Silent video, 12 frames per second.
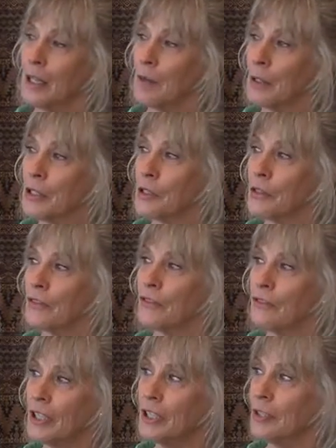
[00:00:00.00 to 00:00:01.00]
But you can
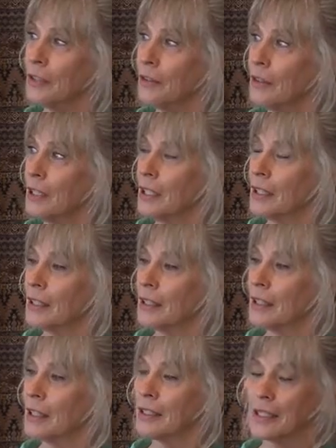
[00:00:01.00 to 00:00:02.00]
feel
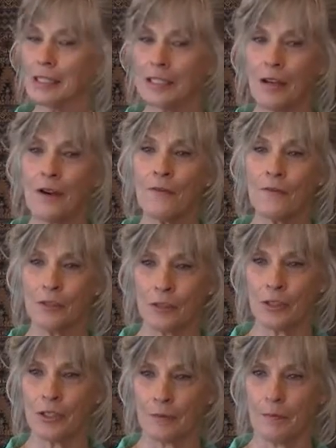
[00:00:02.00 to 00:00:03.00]
a discomfort,